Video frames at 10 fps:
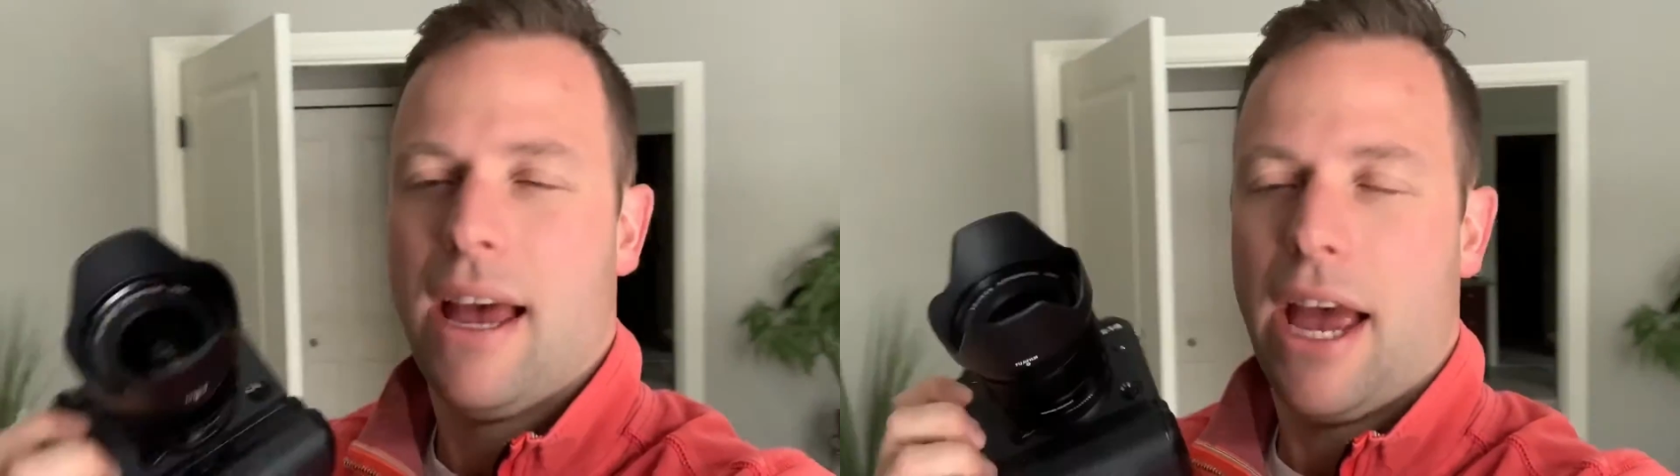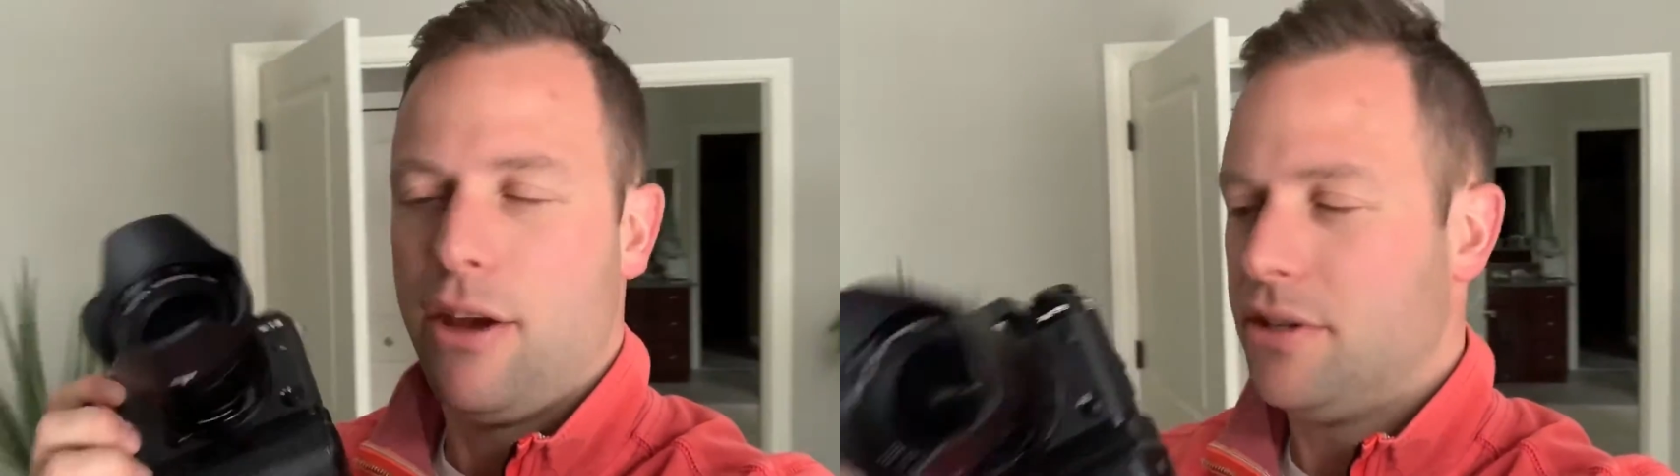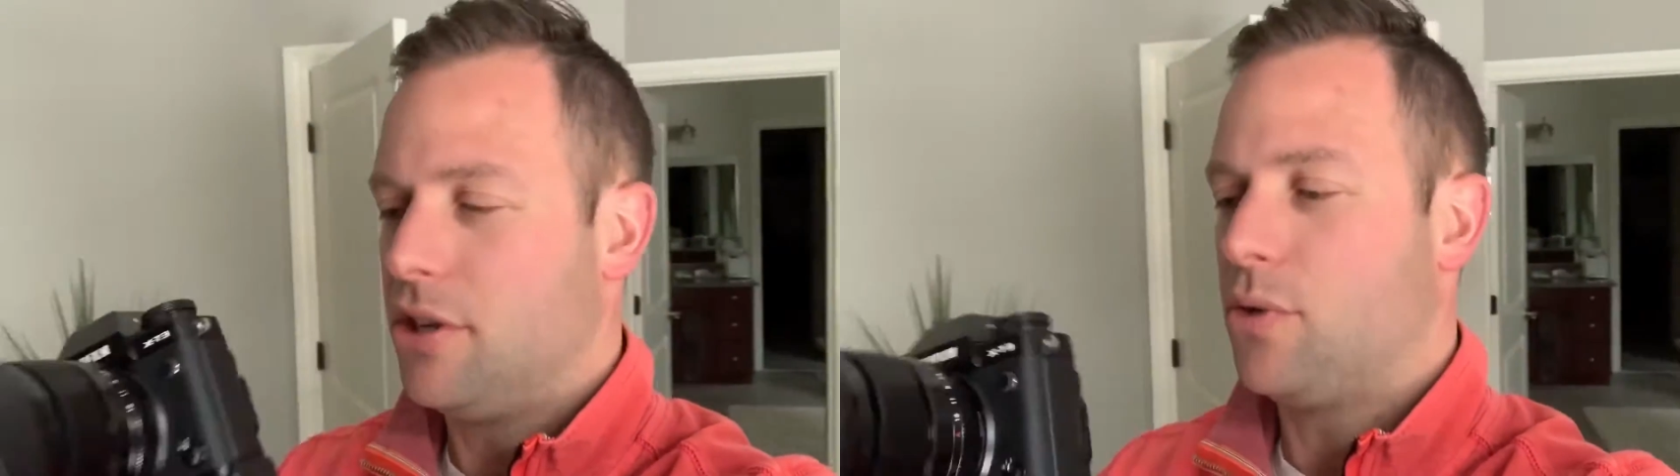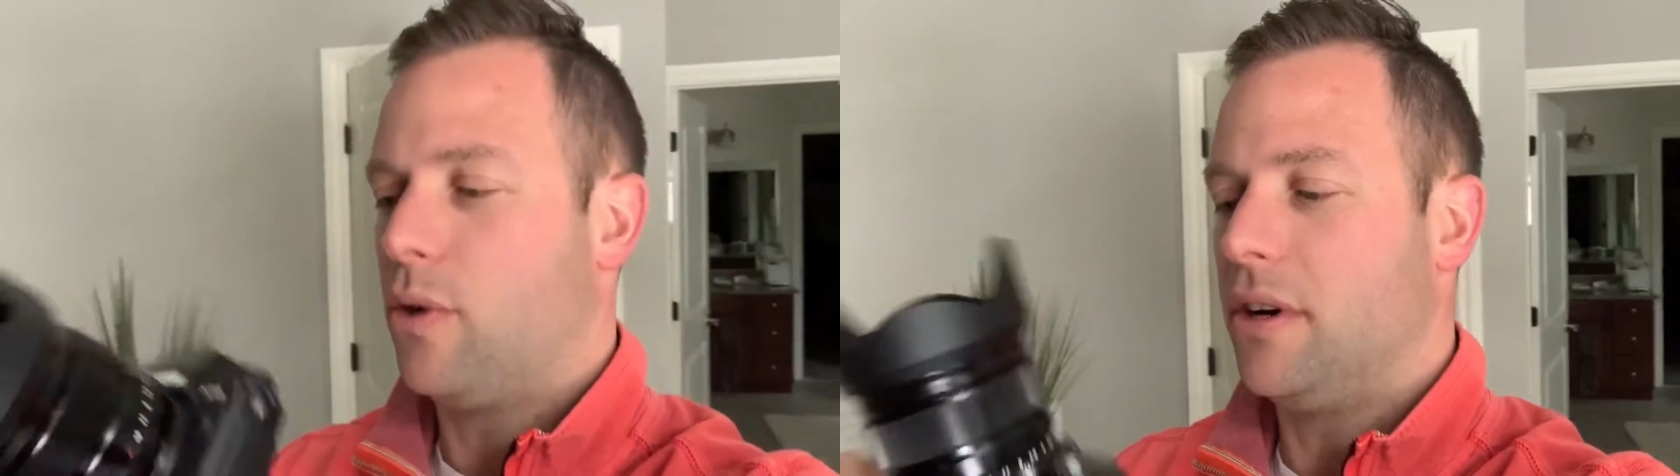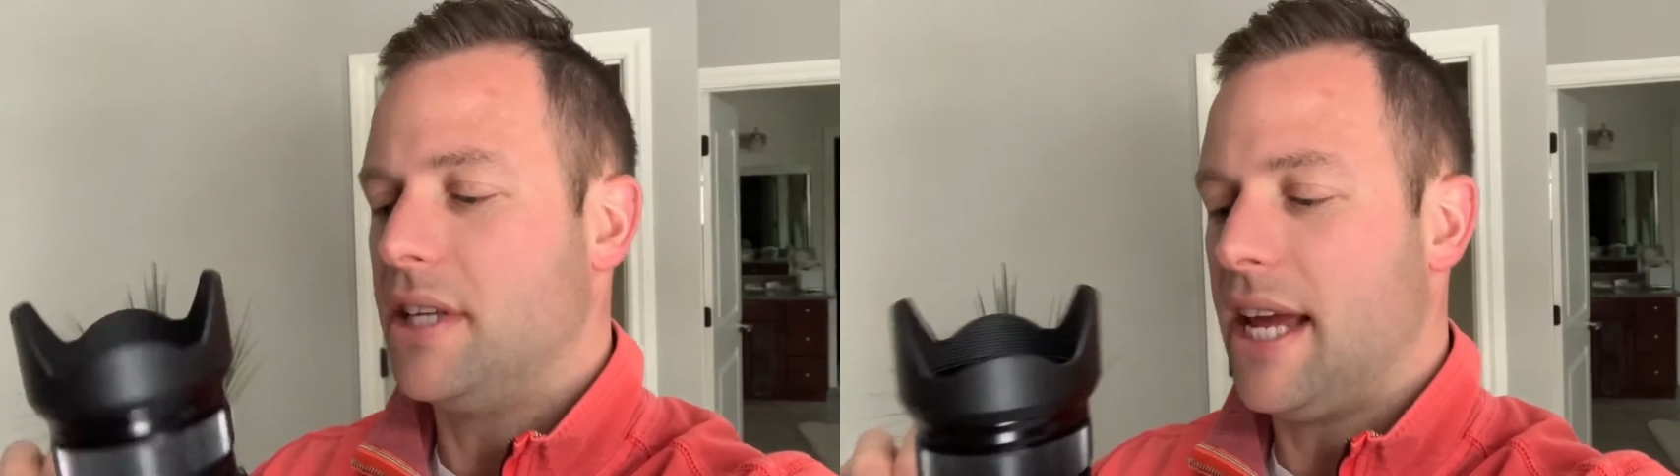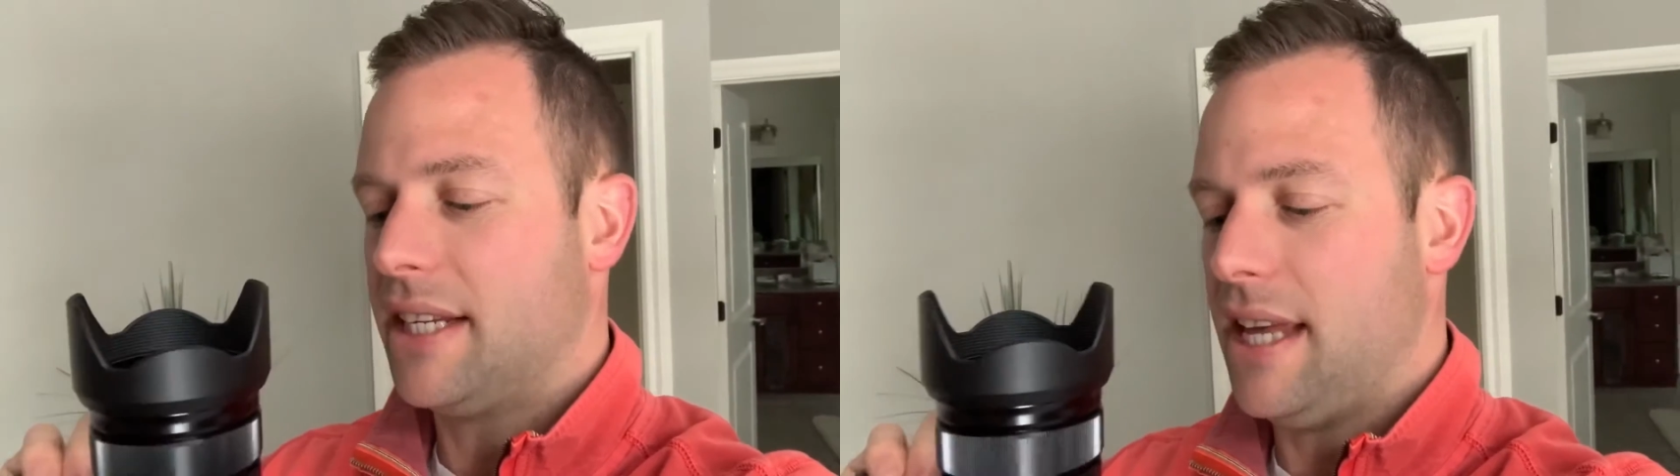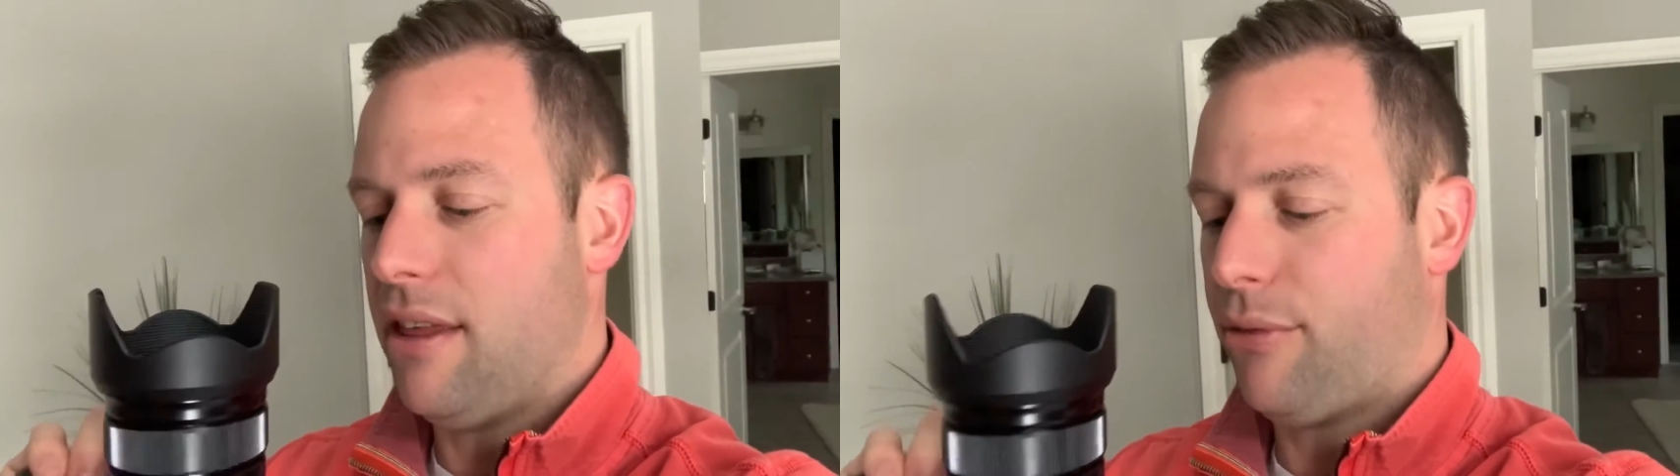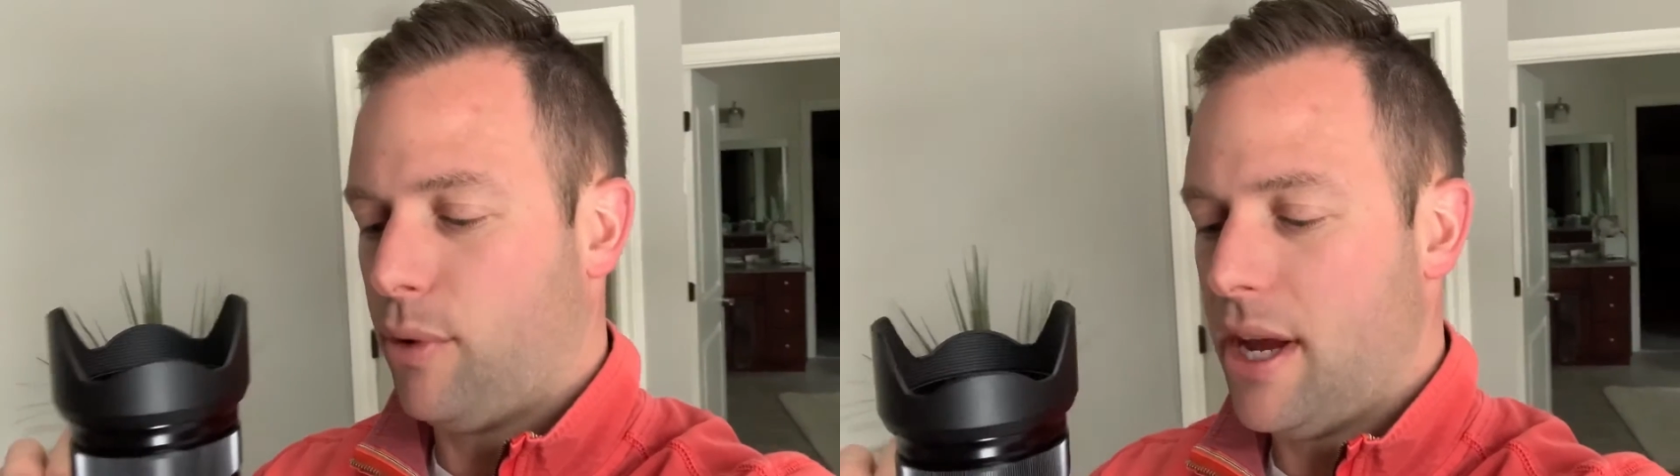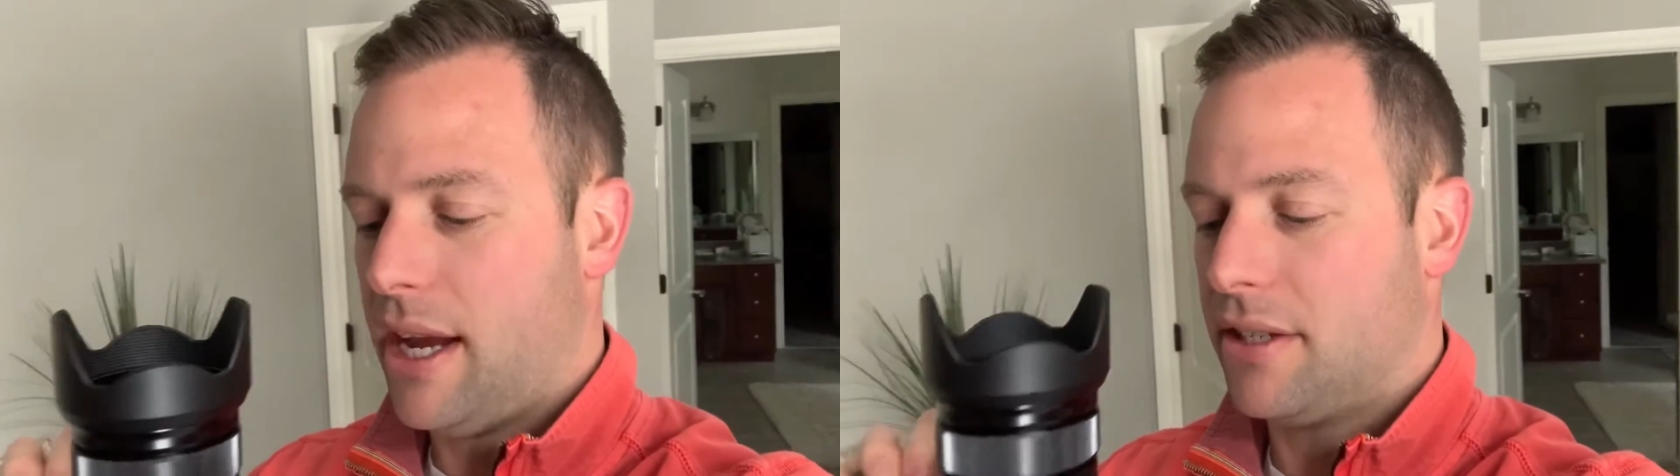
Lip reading: I used it towards an X-T3